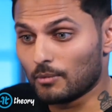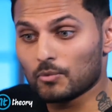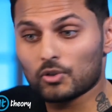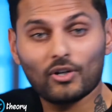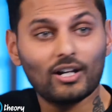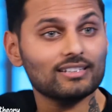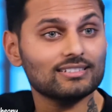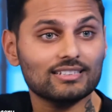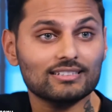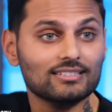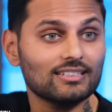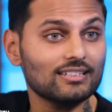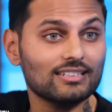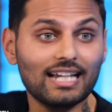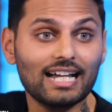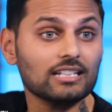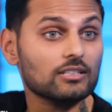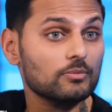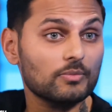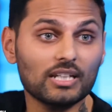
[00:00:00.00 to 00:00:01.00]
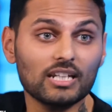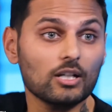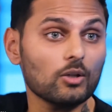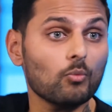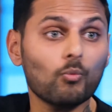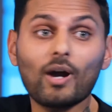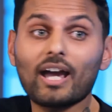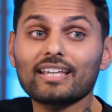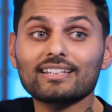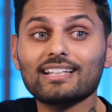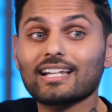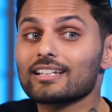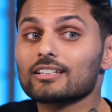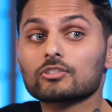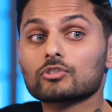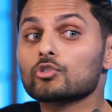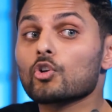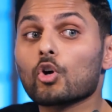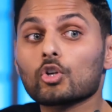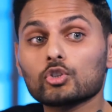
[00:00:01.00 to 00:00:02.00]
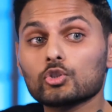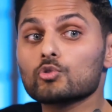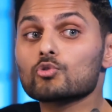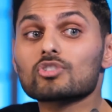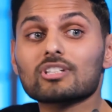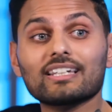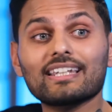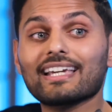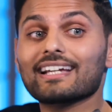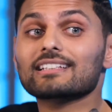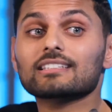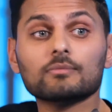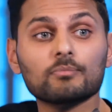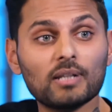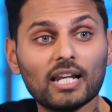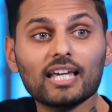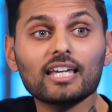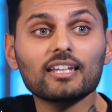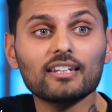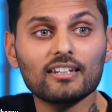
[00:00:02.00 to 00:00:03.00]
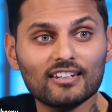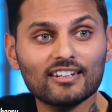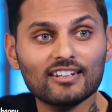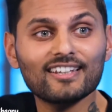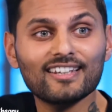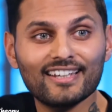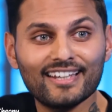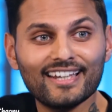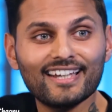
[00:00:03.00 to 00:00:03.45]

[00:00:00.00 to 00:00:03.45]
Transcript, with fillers: summarizes detachment in a way that it's not usually explained.